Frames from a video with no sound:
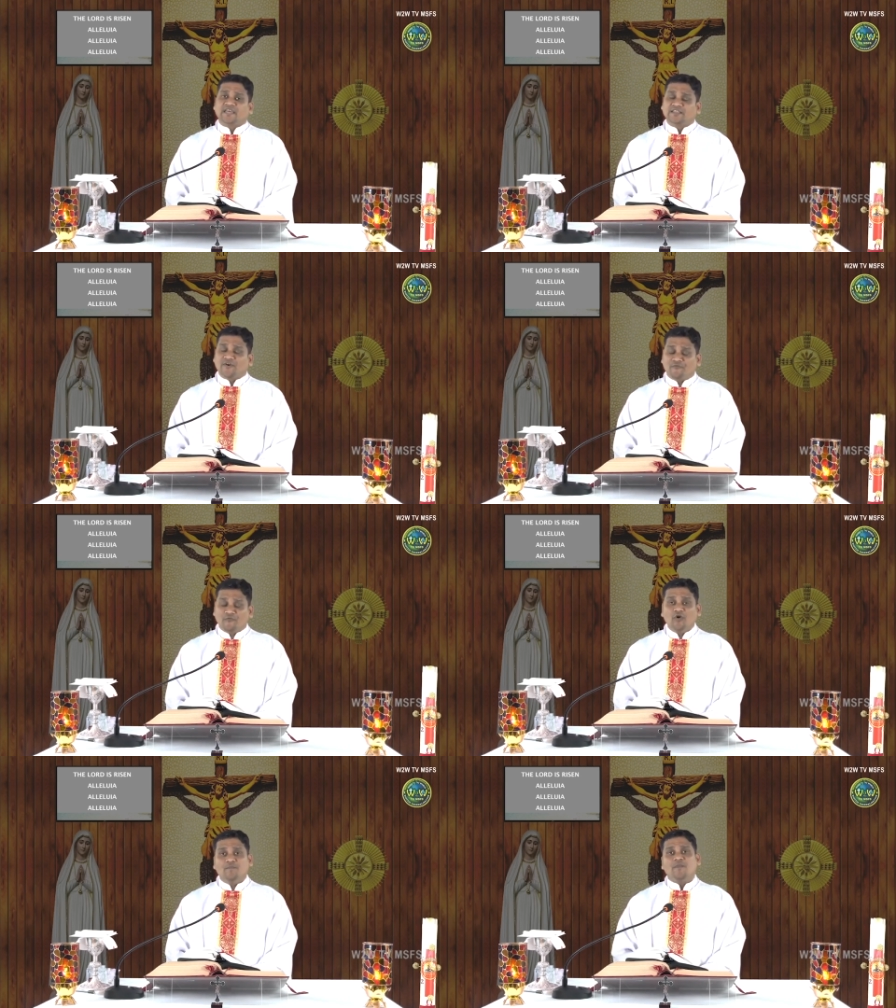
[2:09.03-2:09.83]
in the
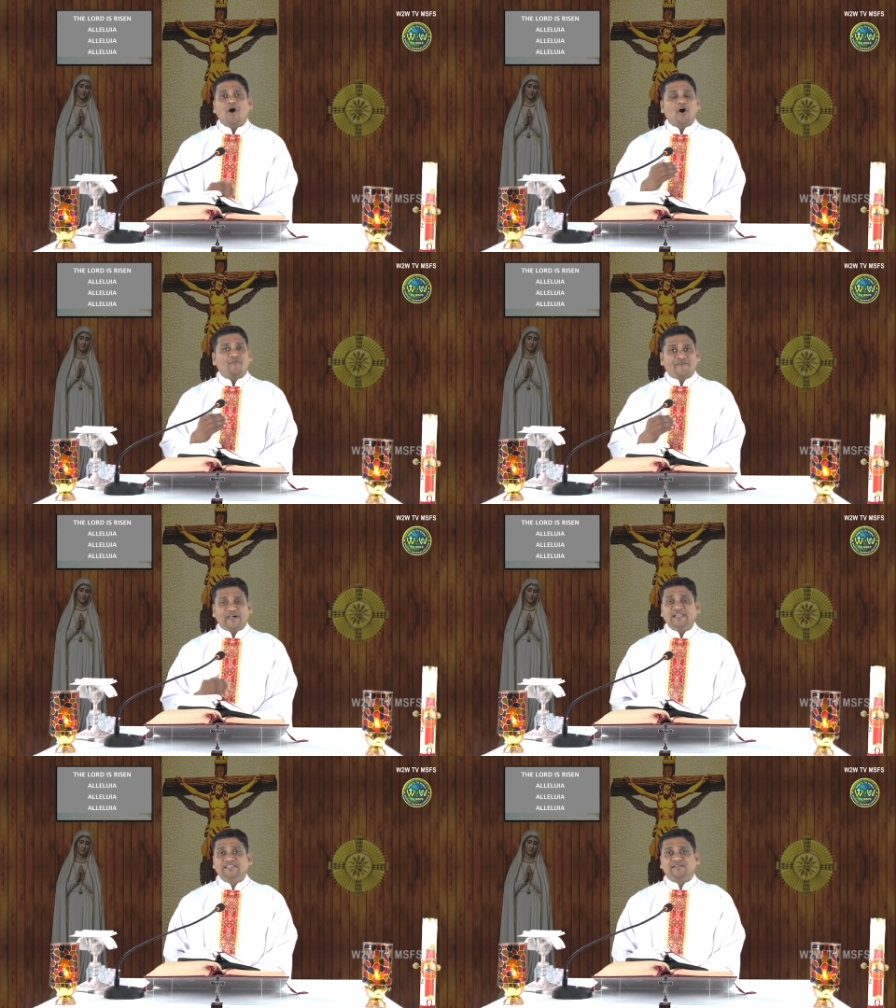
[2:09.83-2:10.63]
womb of
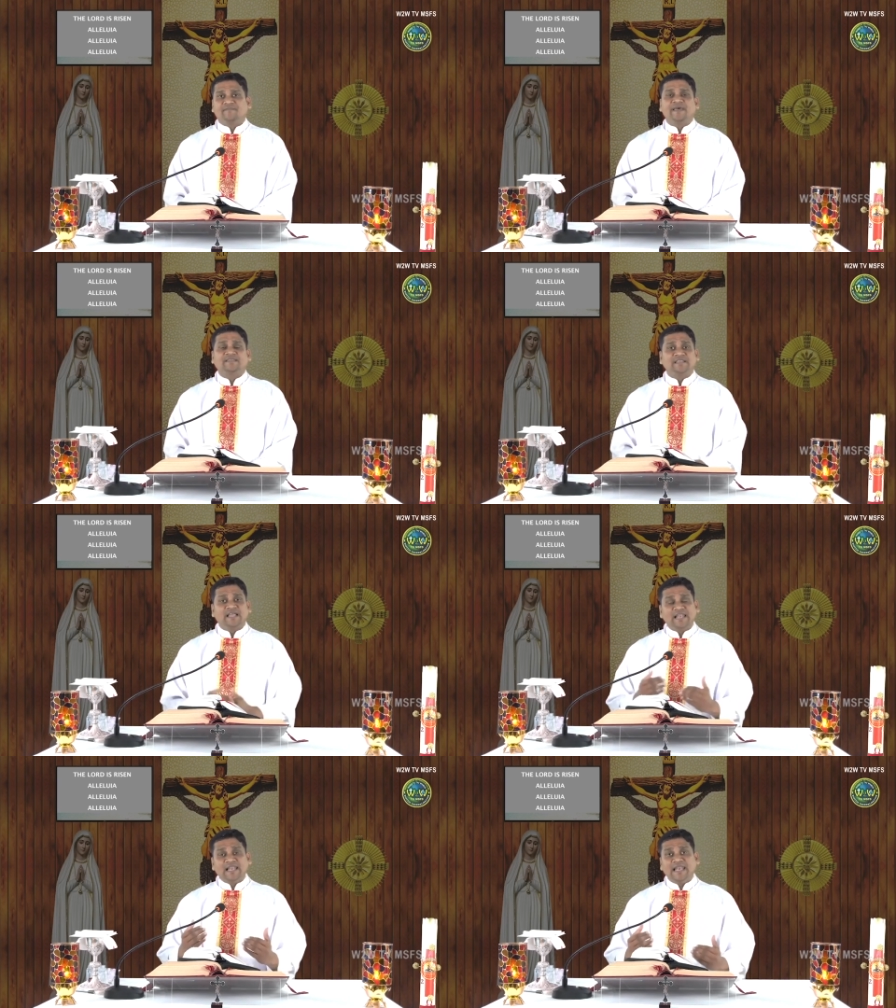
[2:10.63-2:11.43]
Elizabeth
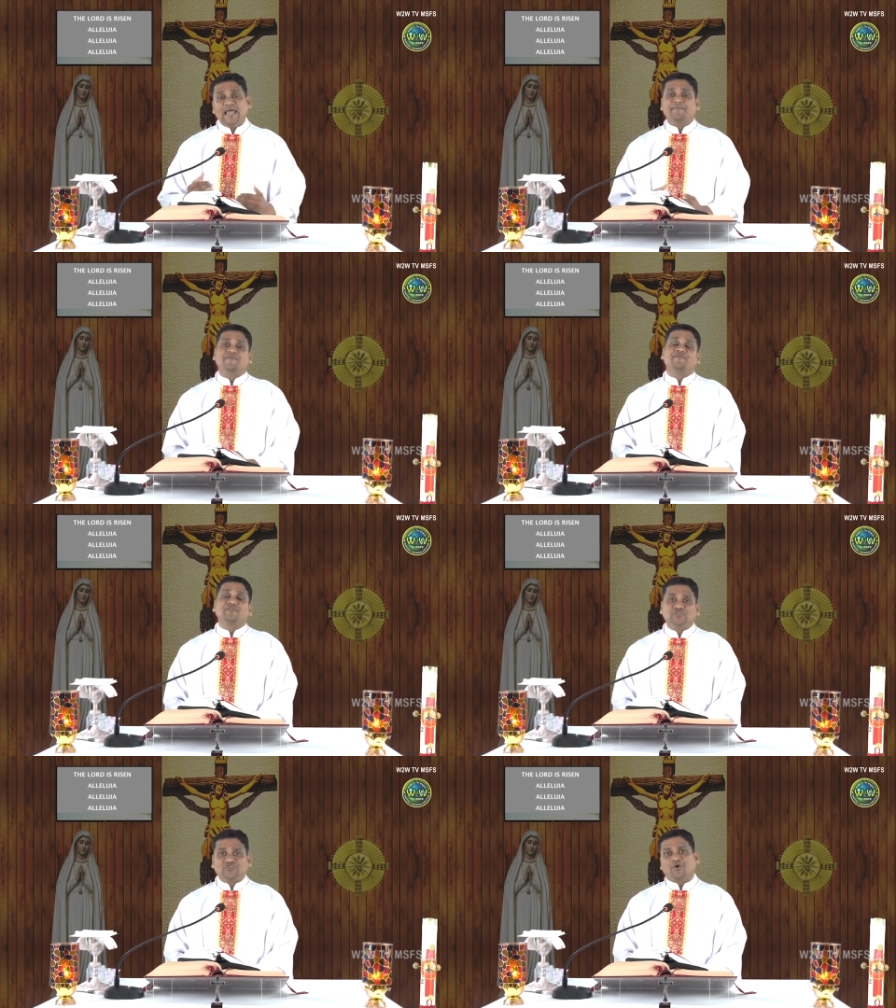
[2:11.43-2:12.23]
leapt
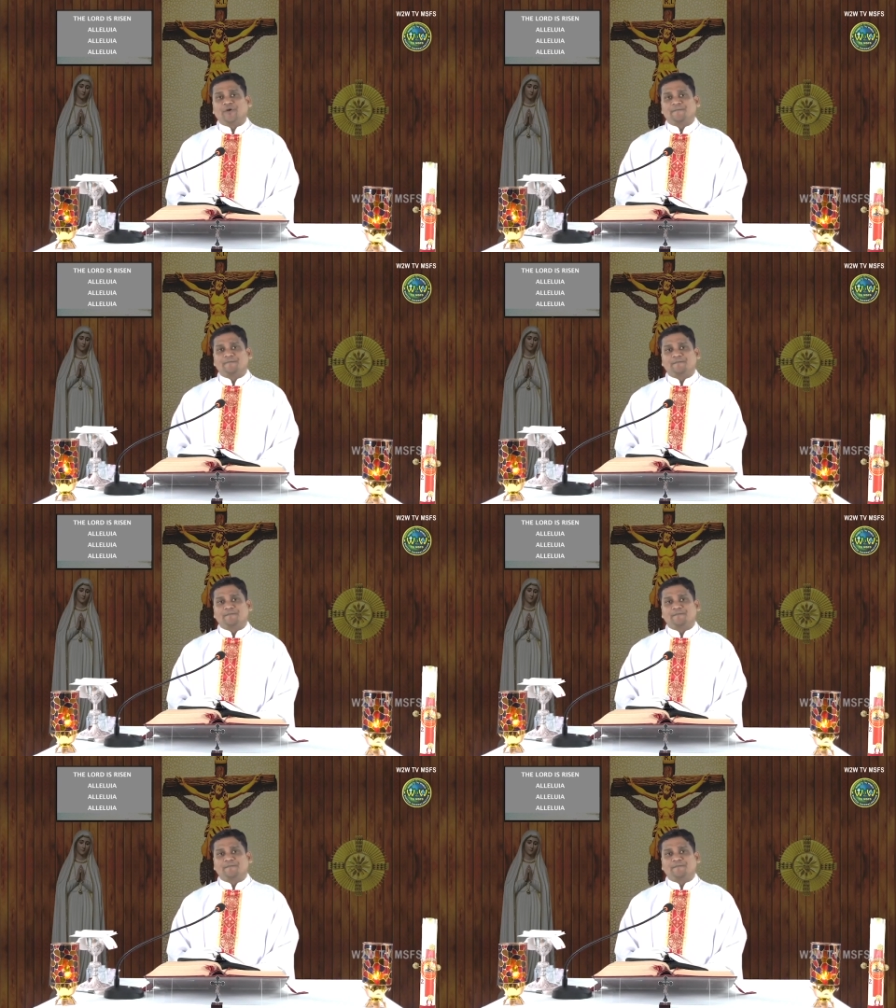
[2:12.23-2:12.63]
for joy.